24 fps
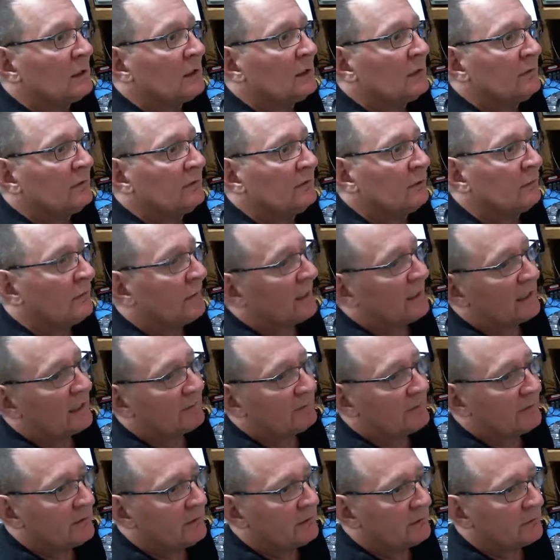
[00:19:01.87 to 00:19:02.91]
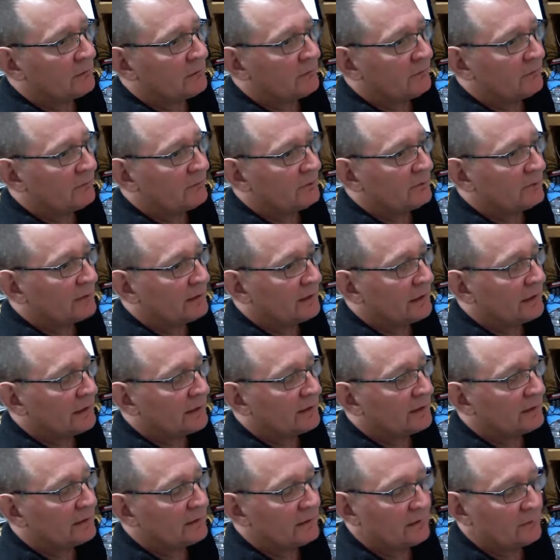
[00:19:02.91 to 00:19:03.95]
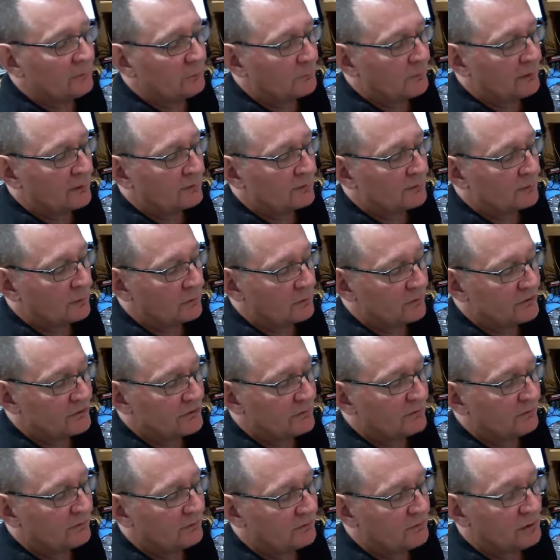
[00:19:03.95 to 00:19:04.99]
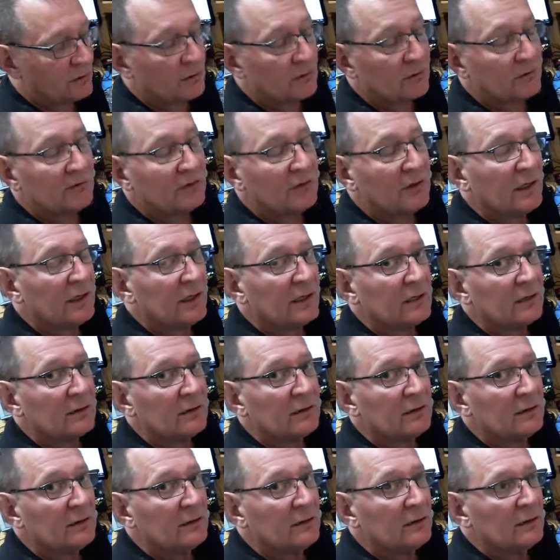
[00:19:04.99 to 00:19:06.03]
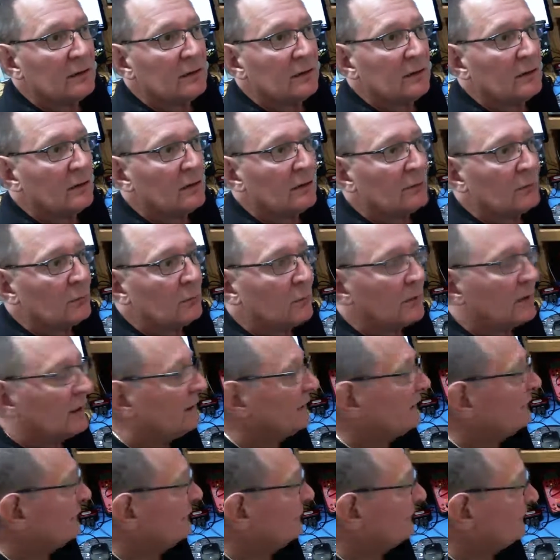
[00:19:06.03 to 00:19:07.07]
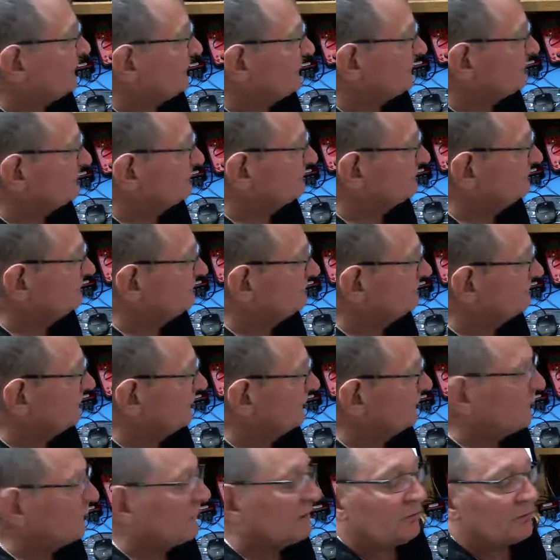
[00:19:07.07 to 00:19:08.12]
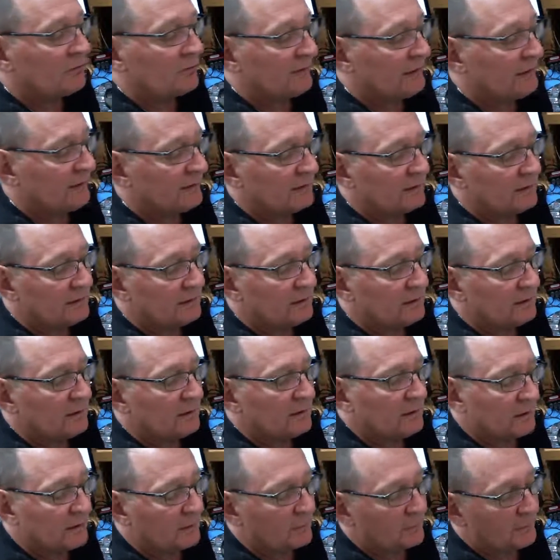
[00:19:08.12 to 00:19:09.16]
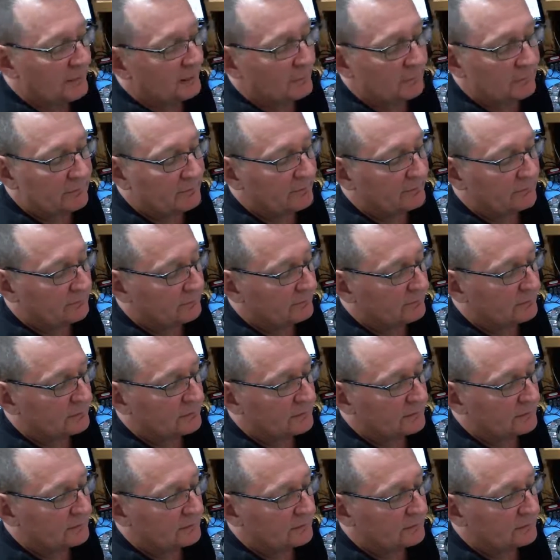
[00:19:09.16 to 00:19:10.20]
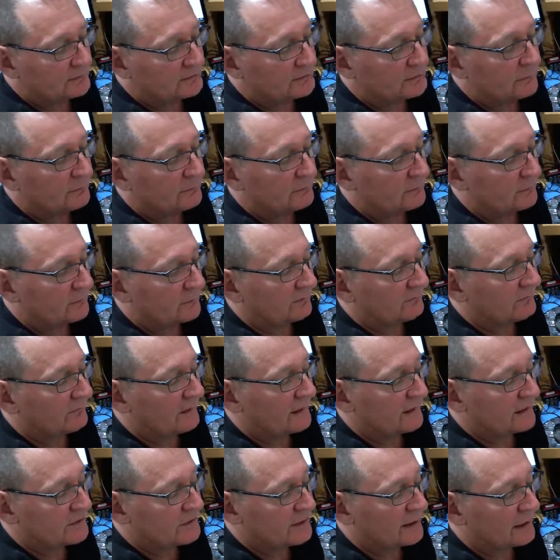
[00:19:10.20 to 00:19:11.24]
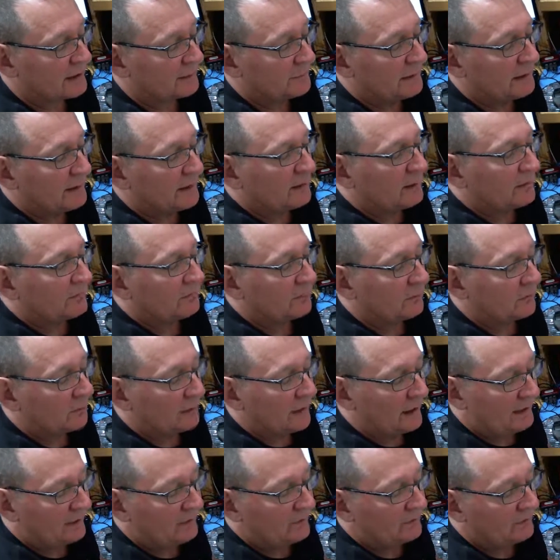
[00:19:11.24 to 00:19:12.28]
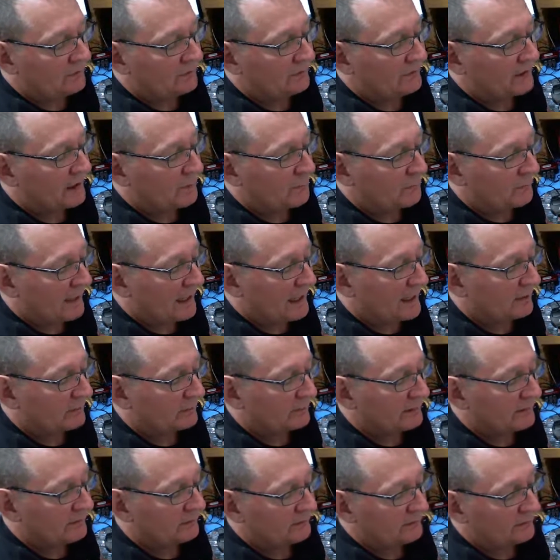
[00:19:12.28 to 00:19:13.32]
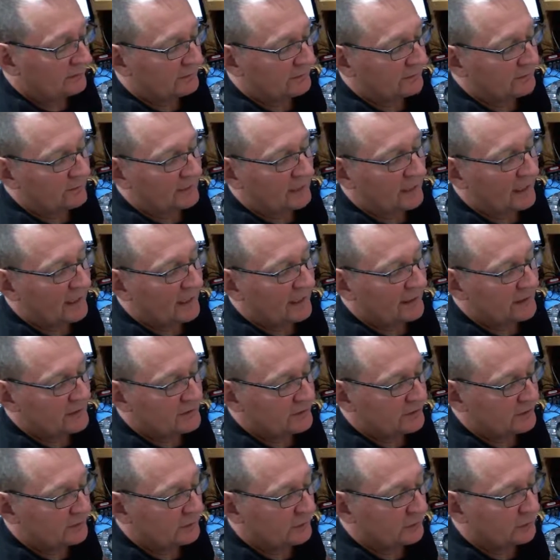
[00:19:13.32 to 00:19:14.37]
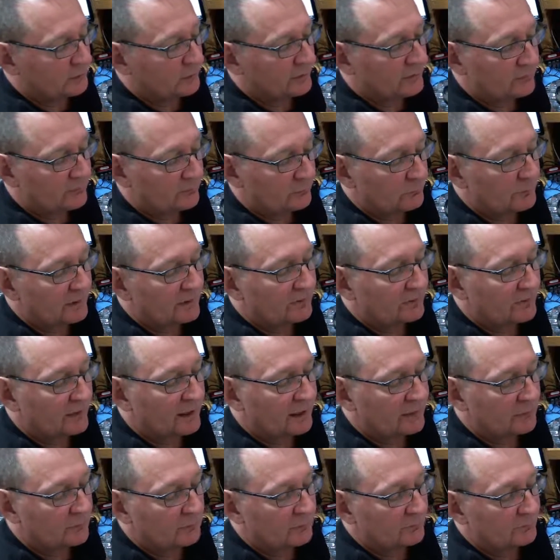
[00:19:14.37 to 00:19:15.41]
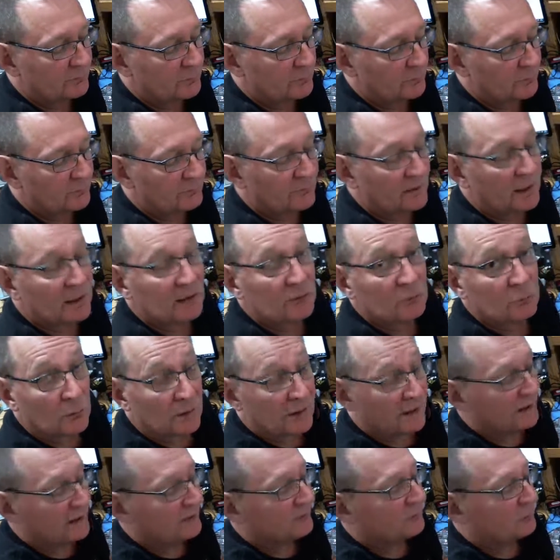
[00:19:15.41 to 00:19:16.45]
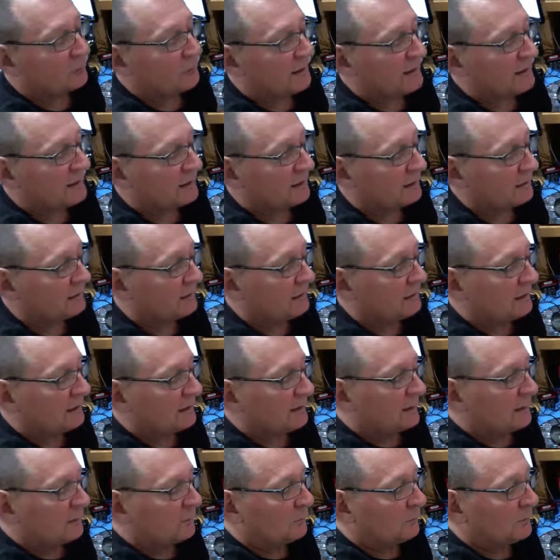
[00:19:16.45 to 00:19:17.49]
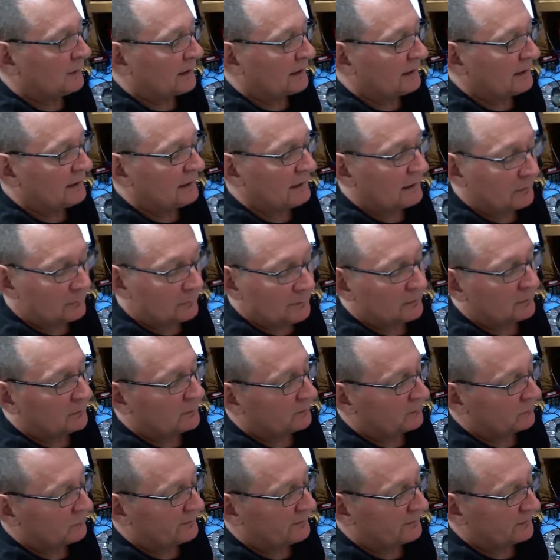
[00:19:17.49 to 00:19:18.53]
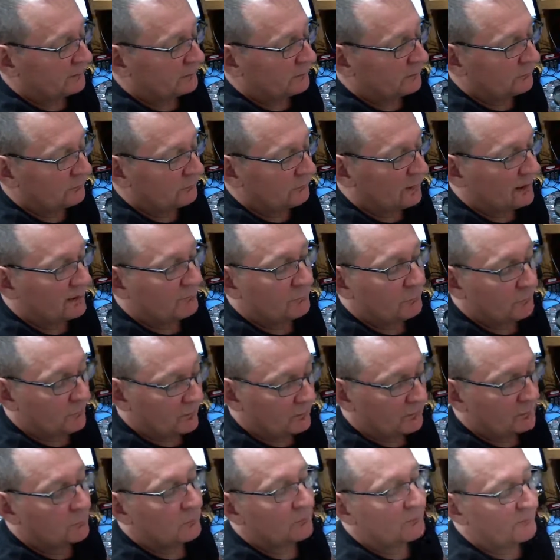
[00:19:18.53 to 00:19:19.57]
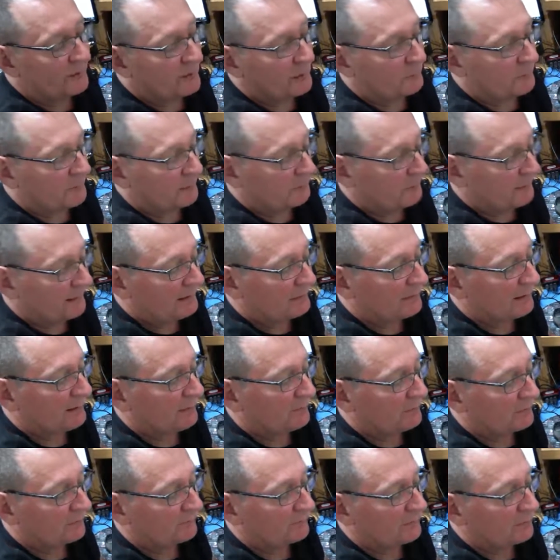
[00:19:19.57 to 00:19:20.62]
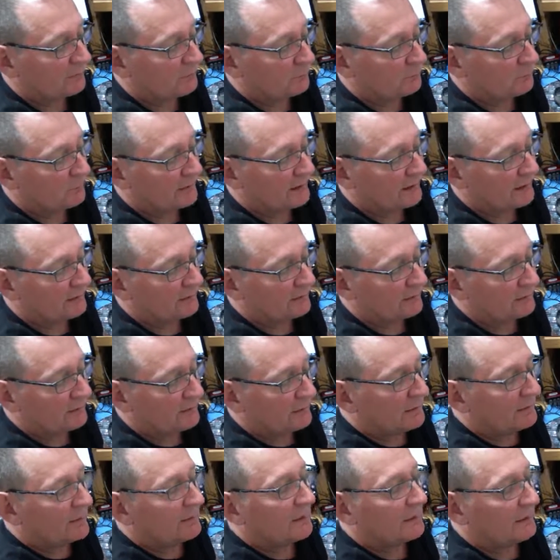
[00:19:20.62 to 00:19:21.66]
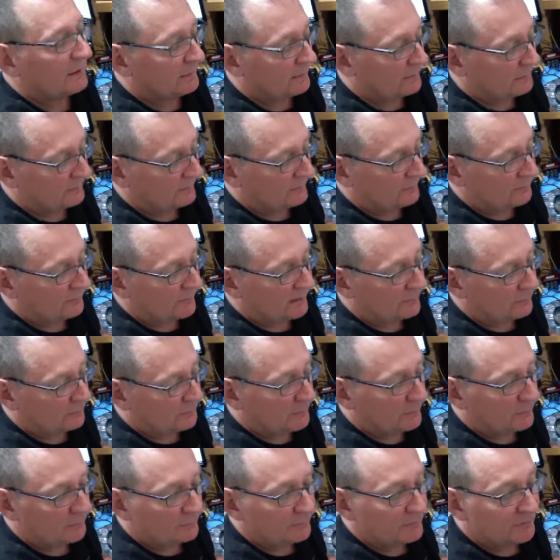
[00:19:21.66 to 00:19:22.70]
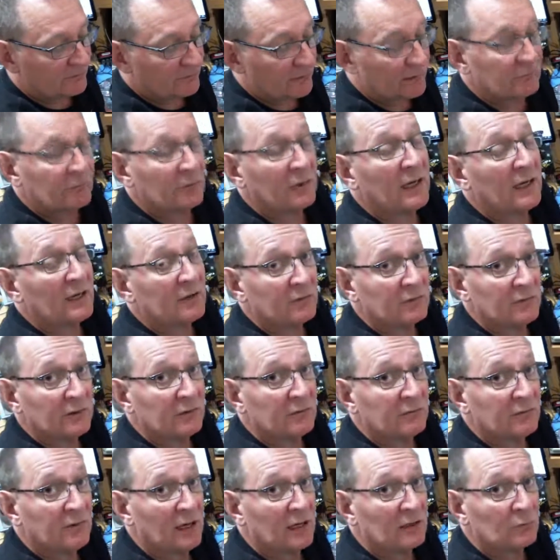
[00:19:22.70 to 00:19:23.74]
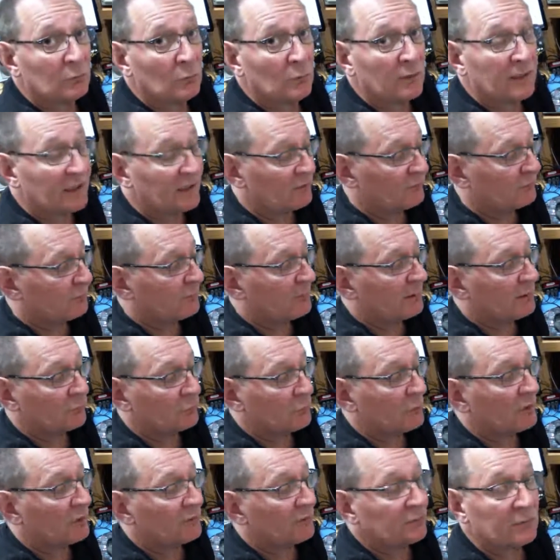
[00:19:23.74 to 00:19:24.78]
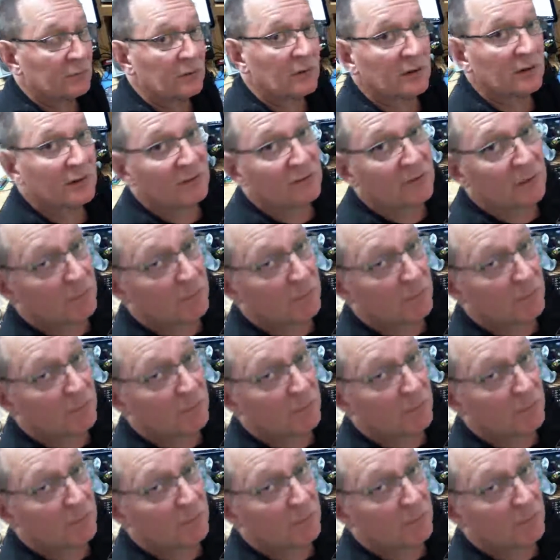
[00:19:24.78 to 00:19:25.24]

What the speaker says: 2.5 years, and it's been charged, discharged, and otherwise mistreated, and the batteries are still doing a fine job. So I use the same batteries. The IHU is a recycle from the Fox-1A spare, but it can be loaded with the new software. Of course, the MPPTs of the new brand, and the transmitter and receiver actually the Fox-1A spare as well. So they're on the same